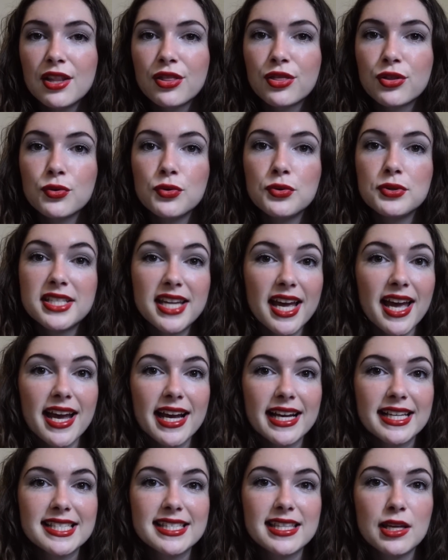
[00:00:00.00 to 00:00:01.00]
through
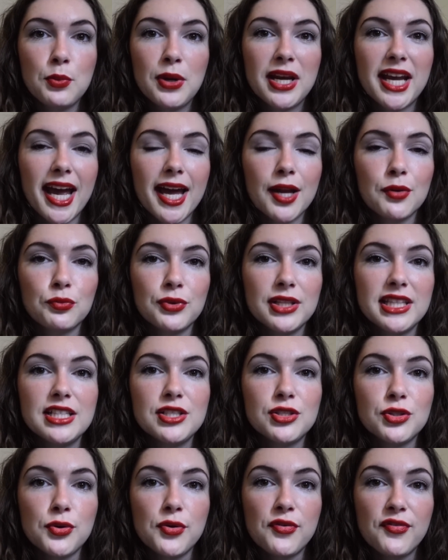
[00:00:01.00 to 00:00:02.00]
text that we can't really
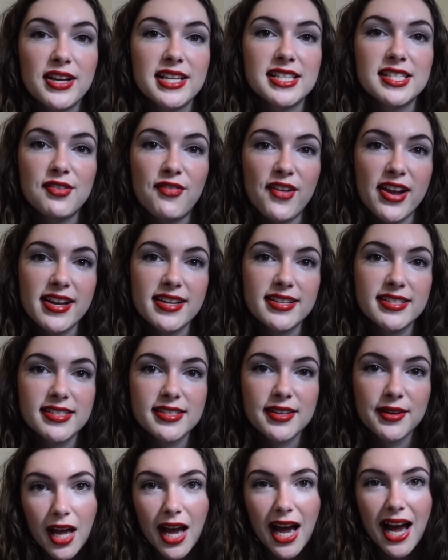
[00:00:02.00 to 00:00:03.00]
do face to face.